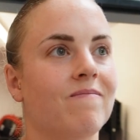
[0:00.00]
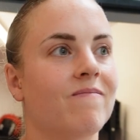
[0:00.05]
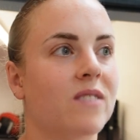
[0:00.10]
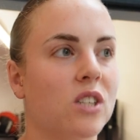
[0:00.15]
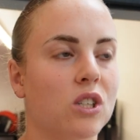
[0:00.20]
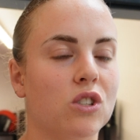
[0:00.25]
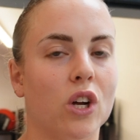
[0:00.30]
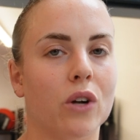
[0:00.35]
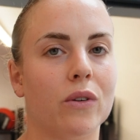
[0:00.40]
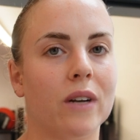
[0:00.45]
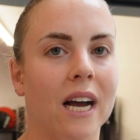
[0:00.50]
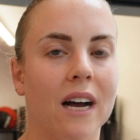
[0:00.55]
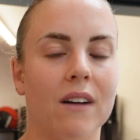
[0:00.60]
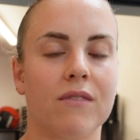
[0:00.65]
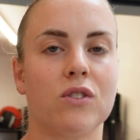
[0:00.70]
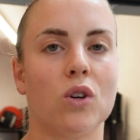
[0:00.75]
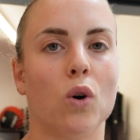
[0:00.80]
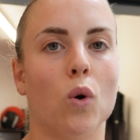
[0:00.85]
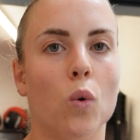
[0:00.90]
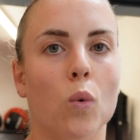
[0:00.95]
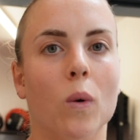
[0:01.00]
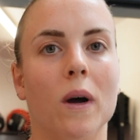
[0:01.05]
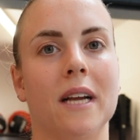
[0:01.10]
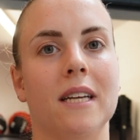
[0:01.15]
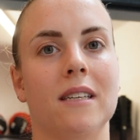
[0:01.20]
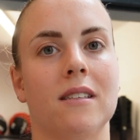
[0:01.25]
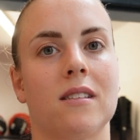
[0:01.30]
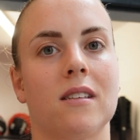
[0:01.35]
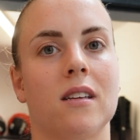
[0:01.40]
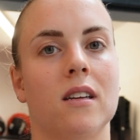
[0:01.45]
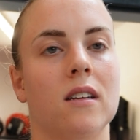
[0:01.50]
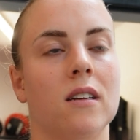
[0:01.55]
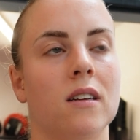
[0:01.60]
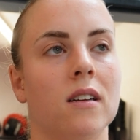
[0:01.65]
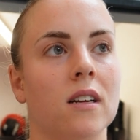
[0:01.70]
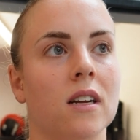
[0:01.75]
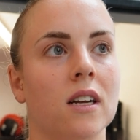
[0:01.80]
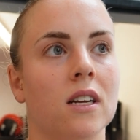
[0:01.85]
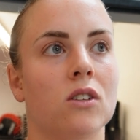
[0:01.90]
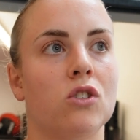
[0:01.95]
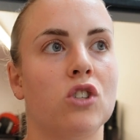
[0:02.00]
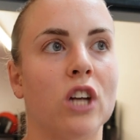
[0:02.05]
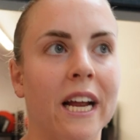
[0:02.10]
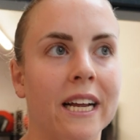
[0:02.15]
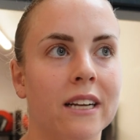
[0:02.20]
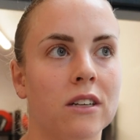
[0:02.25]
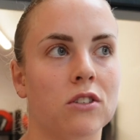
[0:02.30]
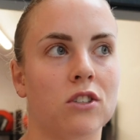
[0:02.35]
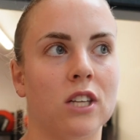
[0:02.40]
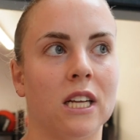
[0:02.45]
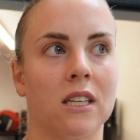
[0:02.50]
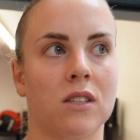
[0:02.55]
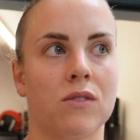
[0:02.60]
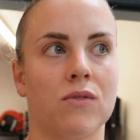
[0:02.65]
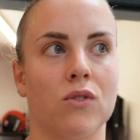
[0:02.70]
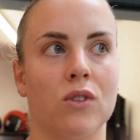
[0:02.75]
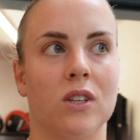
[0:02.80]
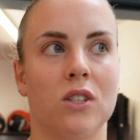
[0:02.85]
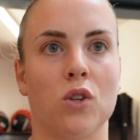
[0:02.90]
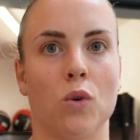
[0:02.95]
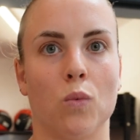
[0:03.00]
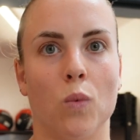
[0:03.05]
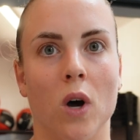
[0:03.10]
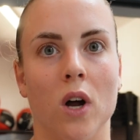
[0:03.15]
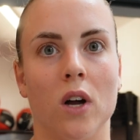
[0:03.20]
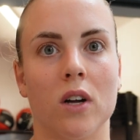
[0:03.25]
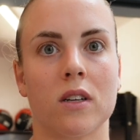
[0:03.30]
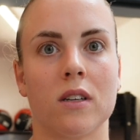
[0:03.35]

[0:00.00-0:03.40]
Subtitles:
you don't have to always change things for it to work.